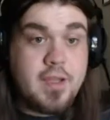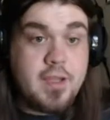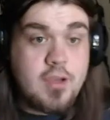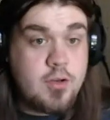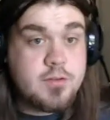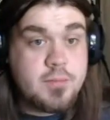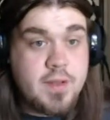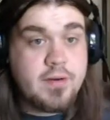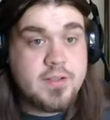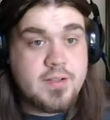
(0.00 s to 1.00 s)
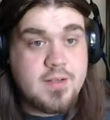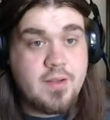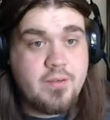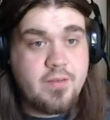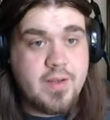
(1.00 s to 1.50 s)
huge Metal Gear
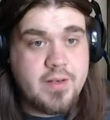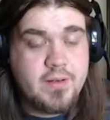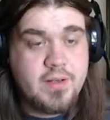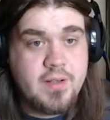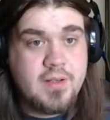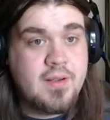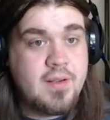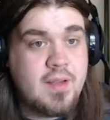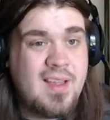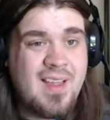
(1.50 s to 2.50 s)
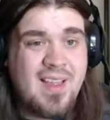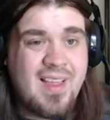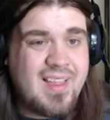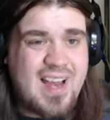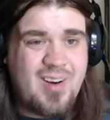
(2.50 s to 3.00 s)
Solid fan.
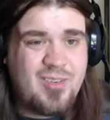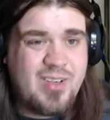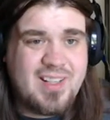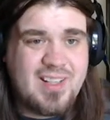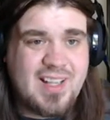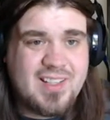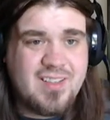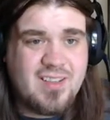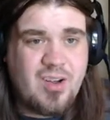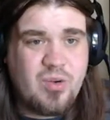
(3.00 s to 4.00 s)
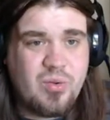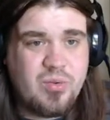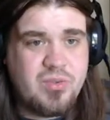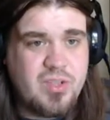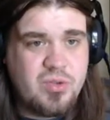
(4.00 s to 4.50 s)
I don't really like the whole
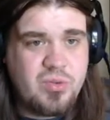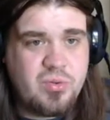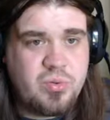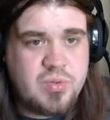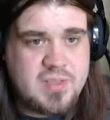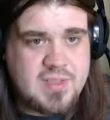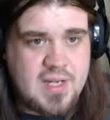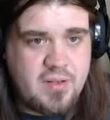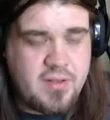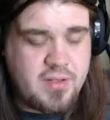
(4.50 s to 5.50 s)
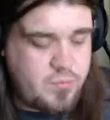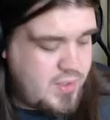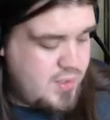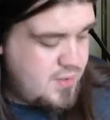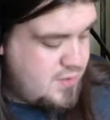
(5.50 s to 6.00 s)
new style they
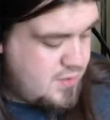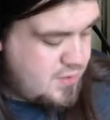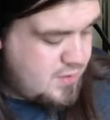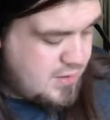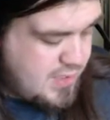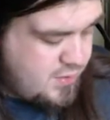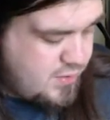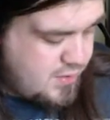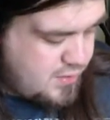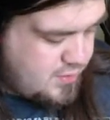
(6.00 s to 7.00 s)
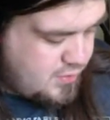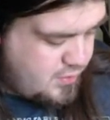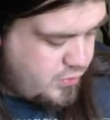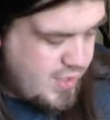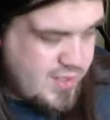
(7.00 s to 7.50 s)
went, like with
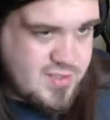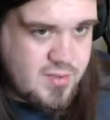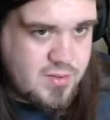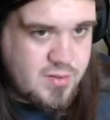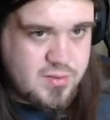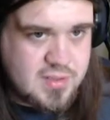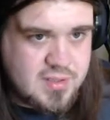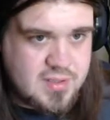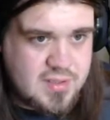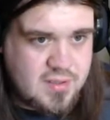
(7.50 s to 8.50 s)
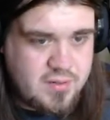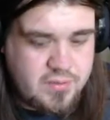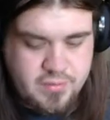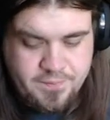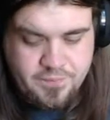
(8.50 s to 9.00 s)
Ground Zeroes and stuff.
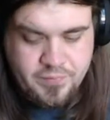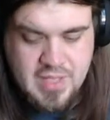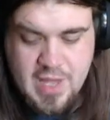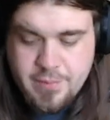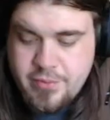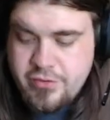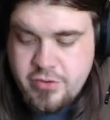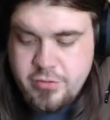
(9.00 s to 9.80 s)
I prefer